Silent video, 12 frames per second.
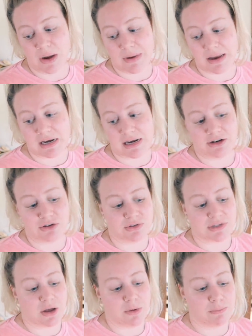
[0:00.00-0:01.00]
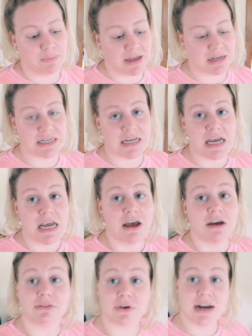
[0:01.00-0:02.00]
I might need Andrew's help. But
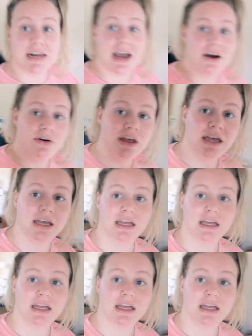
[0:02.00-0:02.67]
for right now,